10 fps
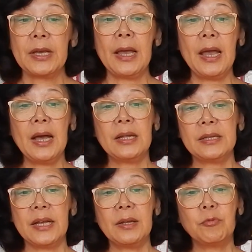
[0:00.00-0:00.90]
And
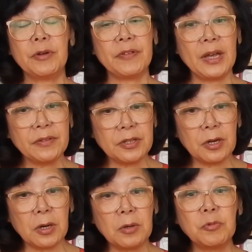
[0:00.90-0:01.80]
then with
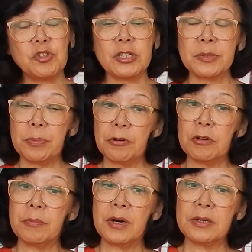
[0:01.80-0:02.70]
ethanol, which is a
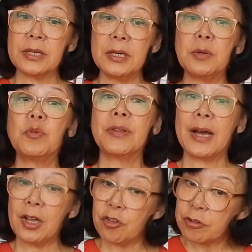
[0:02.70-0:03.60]
polar molecule with
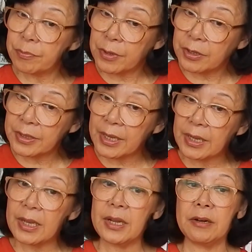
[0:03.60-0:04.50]
hydrogen bonding
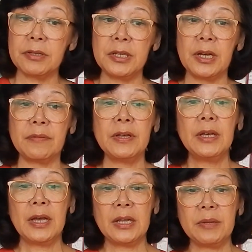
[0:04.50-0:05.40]
and LDF,
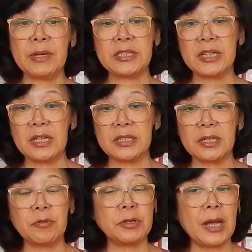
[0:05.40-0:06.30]
and it makes sense that
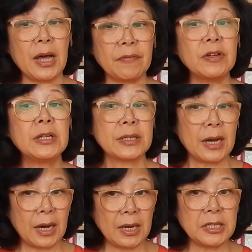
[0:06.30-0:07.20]
it would have the
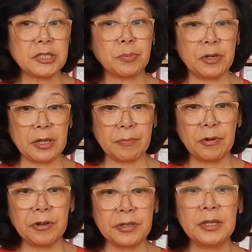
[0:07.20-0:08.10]
highest boiling
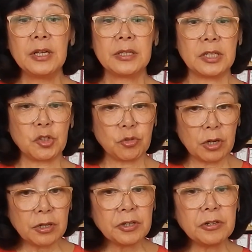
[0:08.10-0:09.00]
point. The
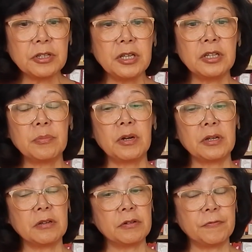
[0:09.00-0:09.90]
stronger the
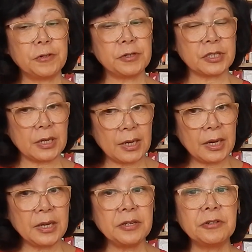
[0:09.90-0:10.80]
intermolecular force, the
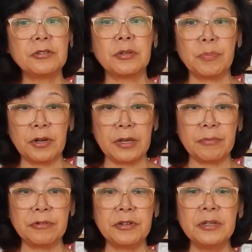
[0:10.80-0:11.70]
higher the boiling
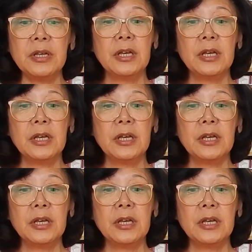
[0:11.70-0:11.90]
point,